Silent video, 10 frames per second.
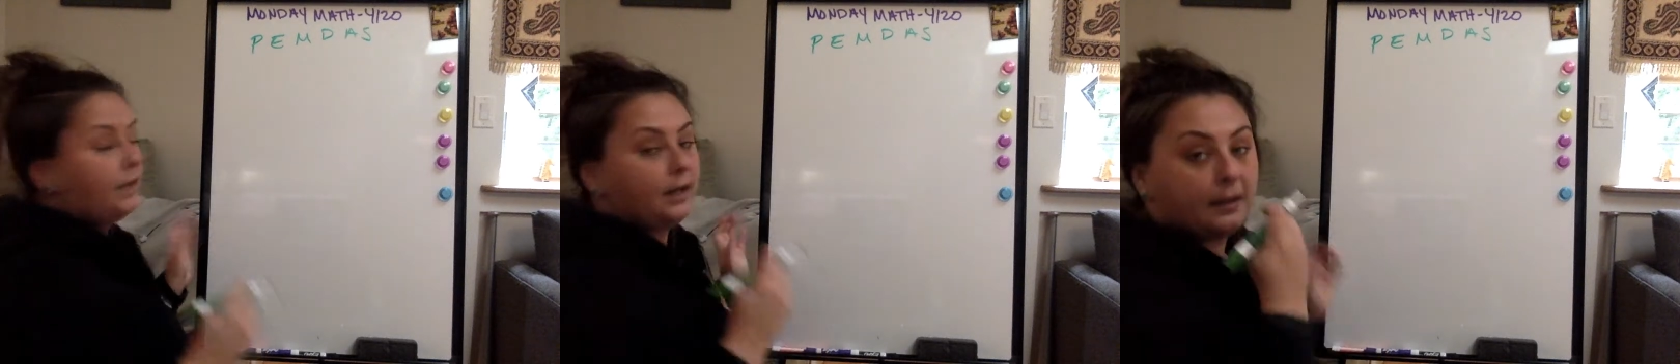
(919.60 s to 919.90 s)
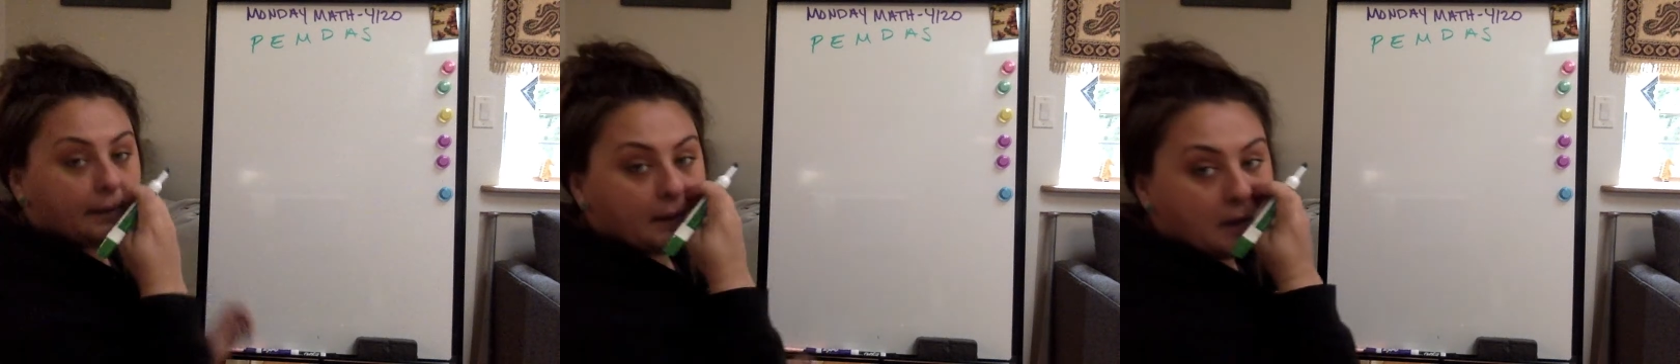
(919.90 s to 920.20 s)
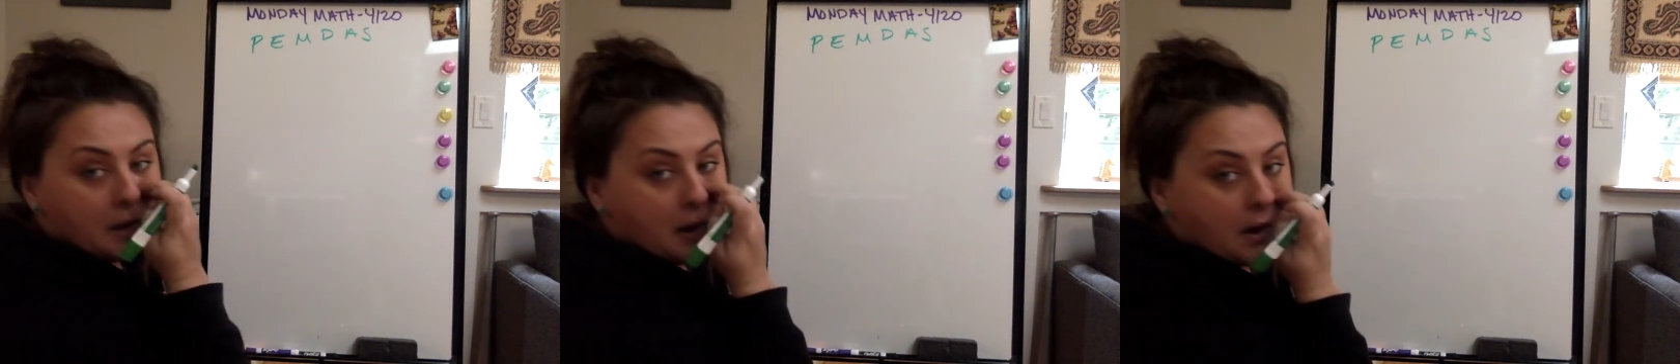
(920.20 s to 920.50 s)
Okay?
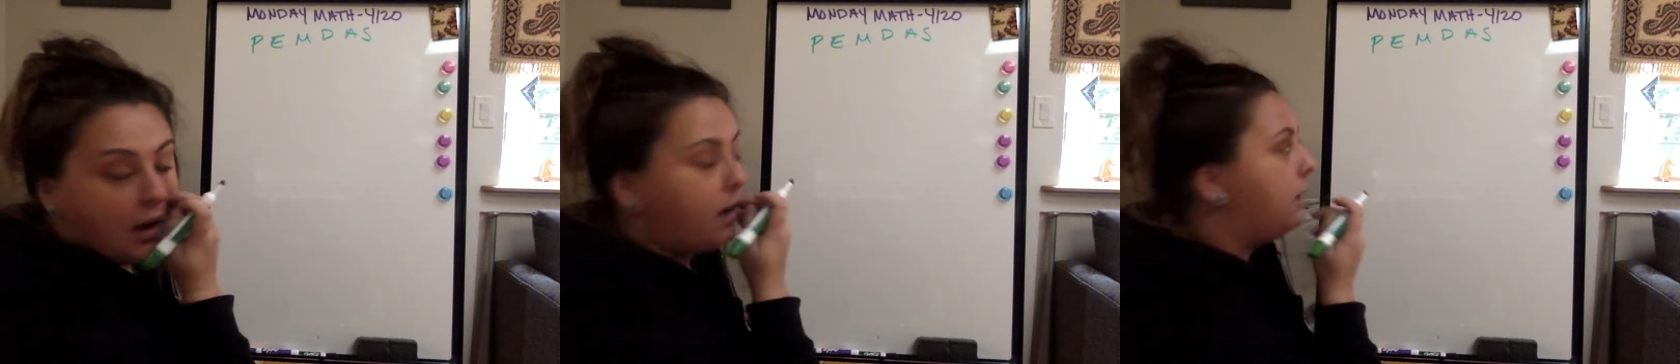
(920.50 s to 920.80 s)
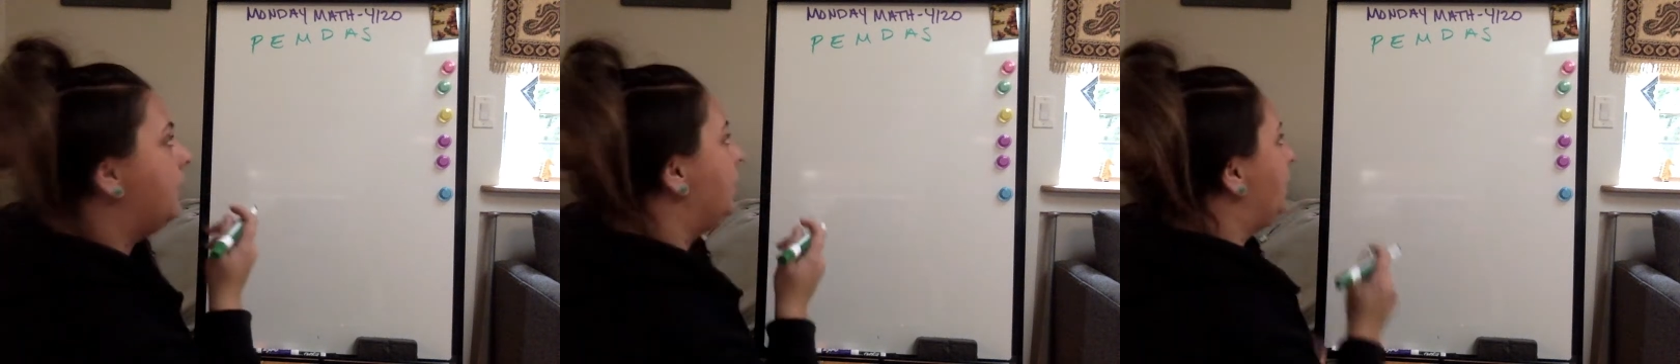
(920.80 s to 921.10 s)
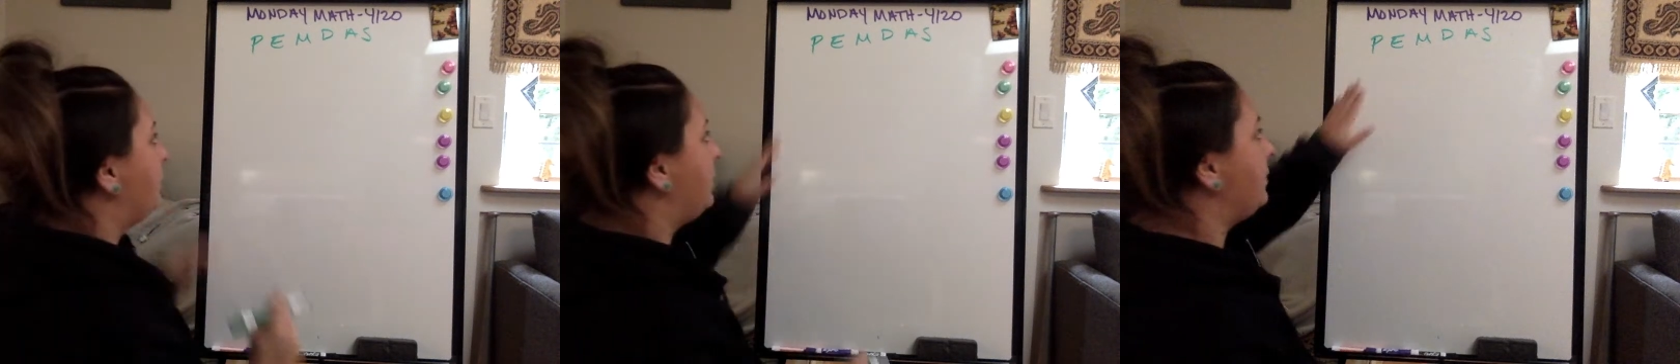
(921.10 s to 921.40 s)

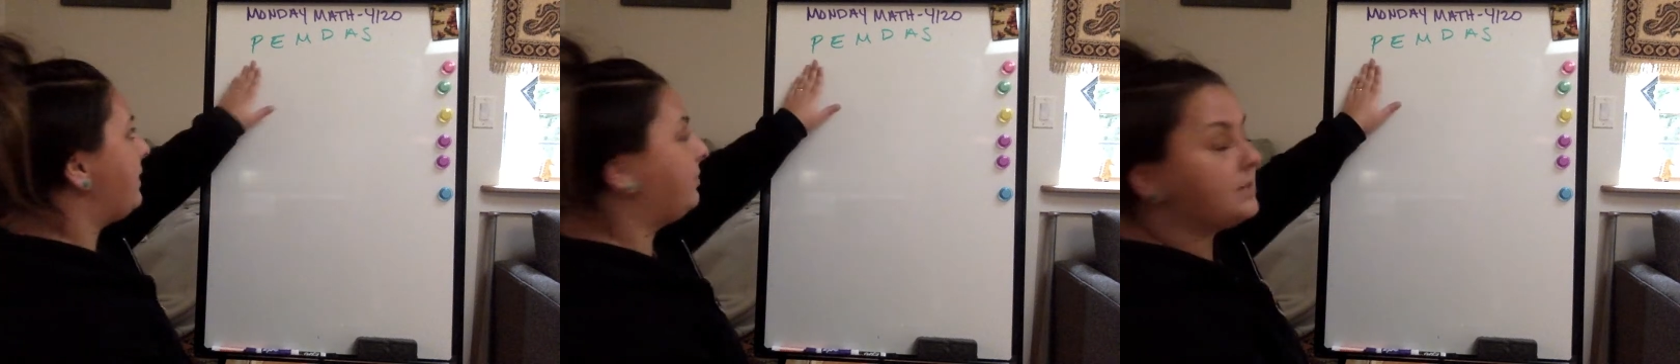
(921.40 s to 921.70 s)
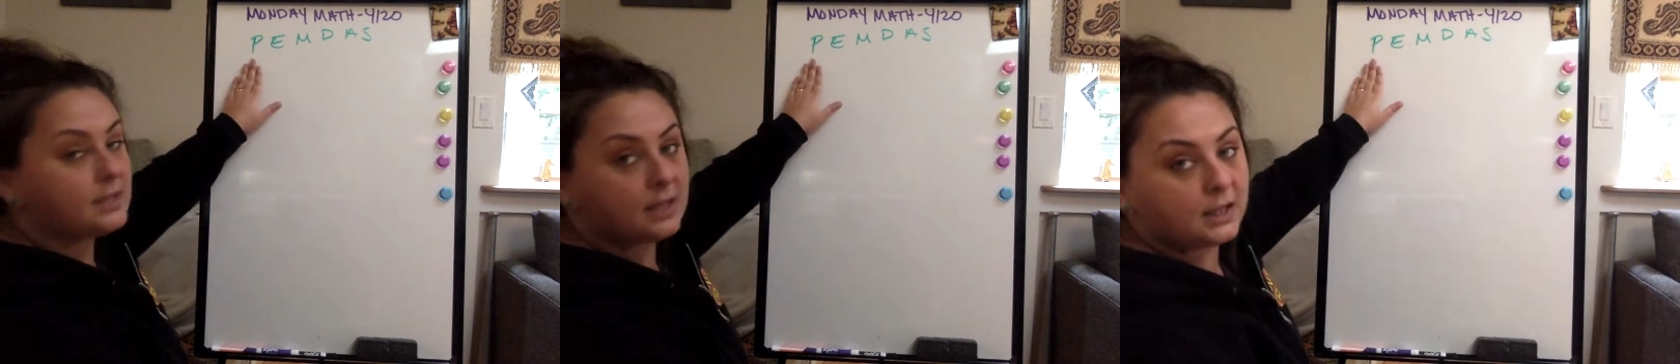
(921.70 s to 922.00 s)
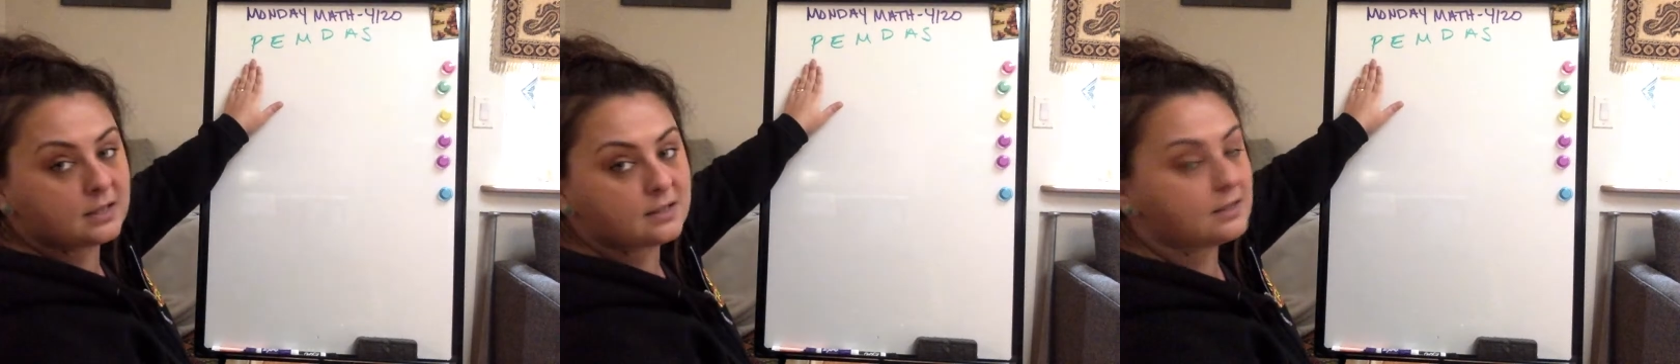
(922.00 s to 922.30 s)

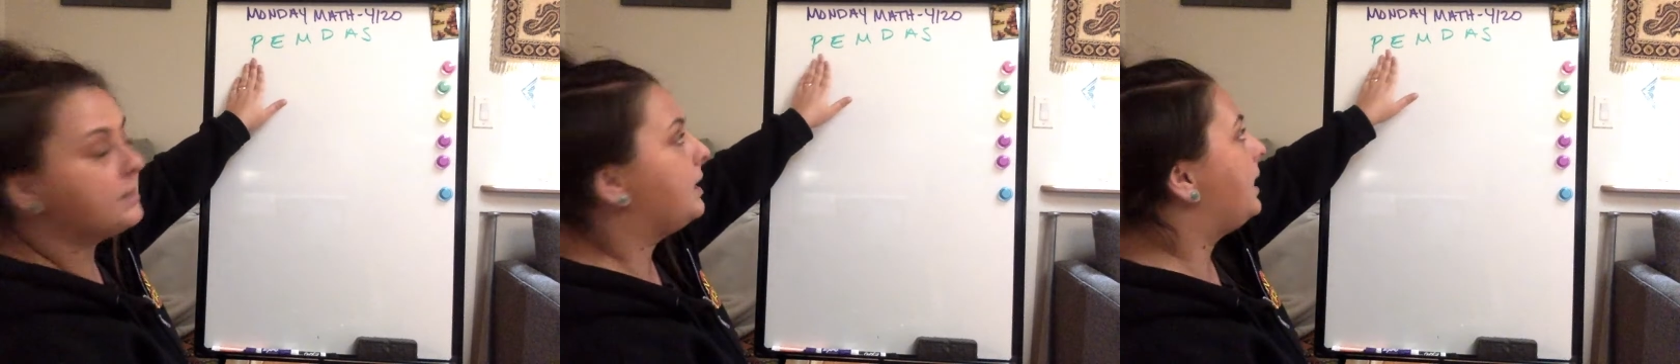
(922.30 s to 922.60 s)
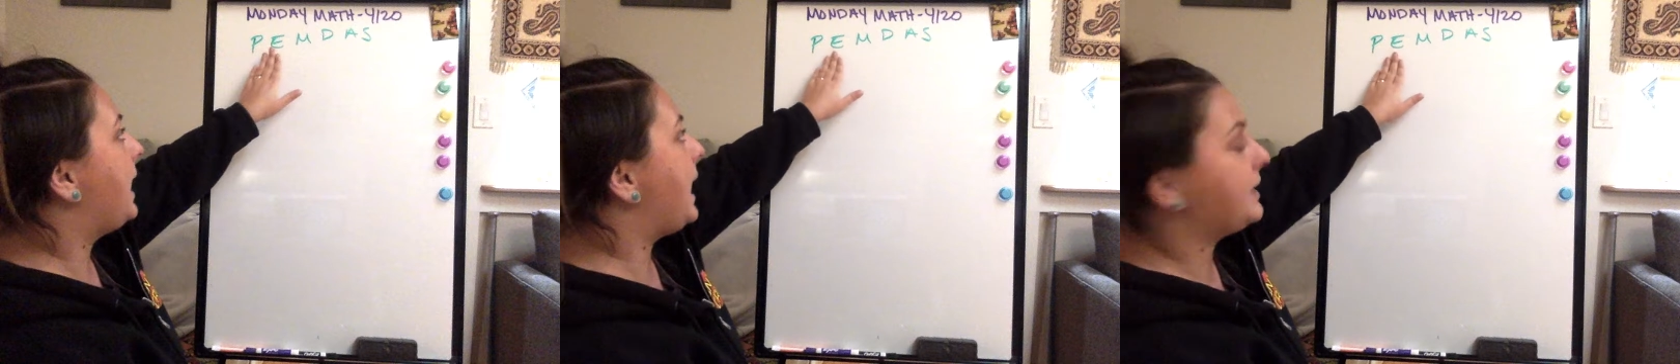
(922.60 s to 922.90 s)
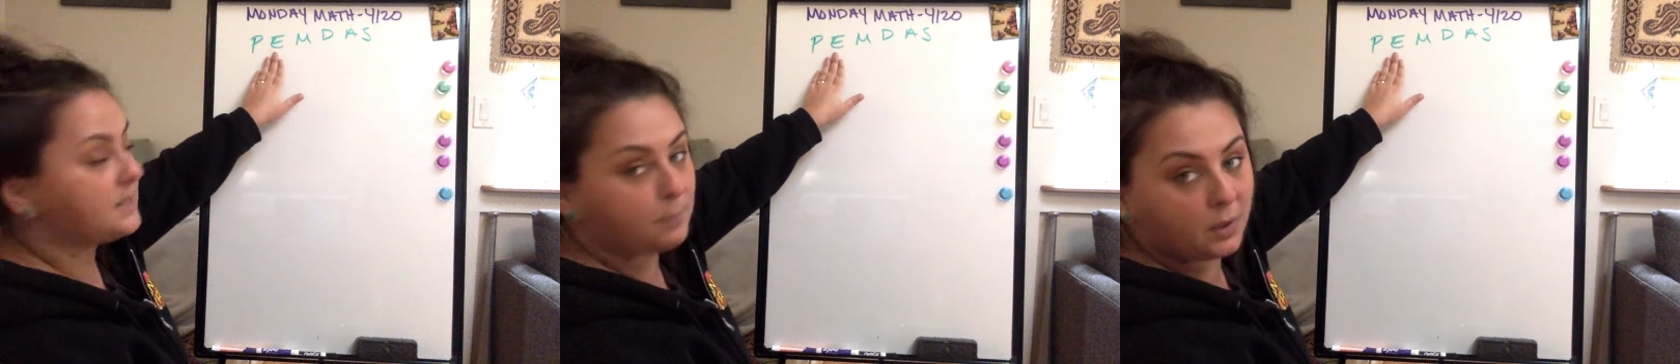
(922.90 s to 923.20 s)
Parentheses,
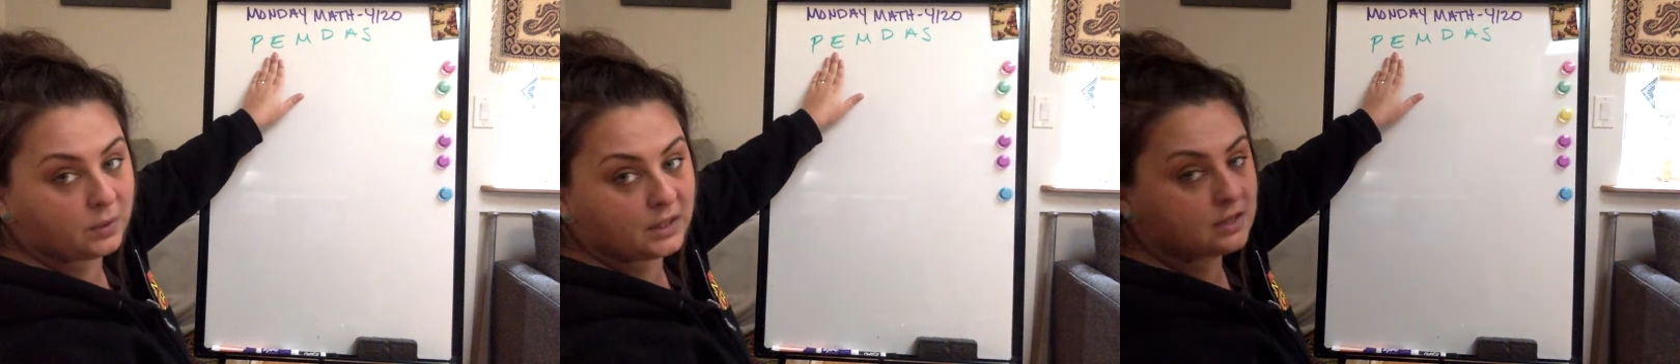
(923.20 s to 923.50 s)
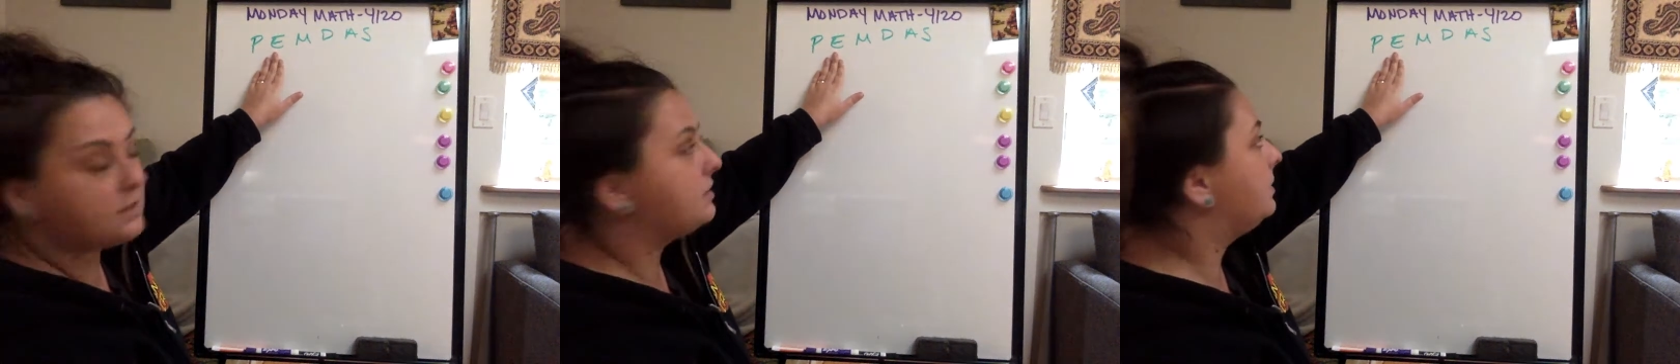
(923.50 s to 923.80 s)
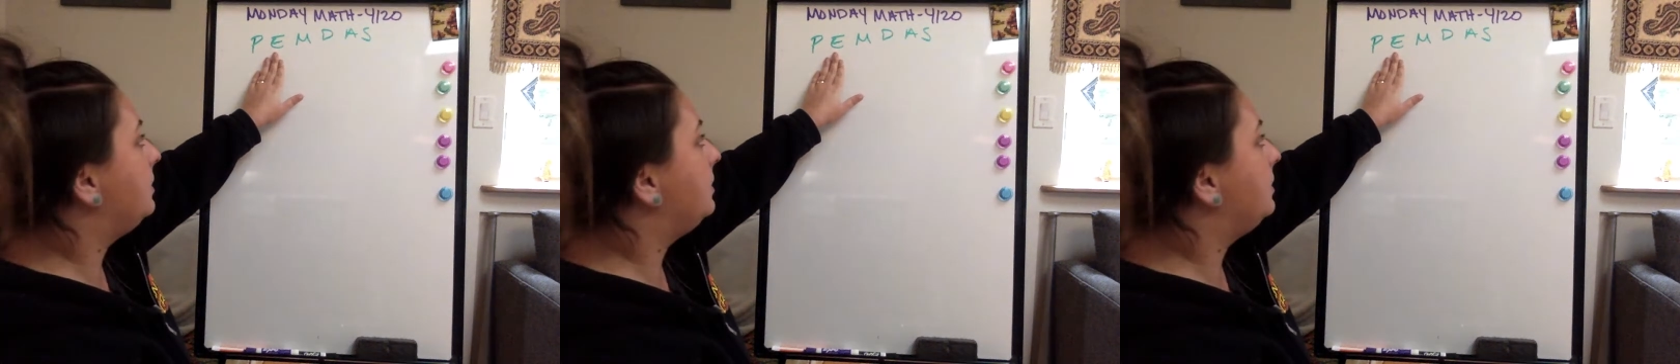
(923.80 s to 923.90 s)
exponent,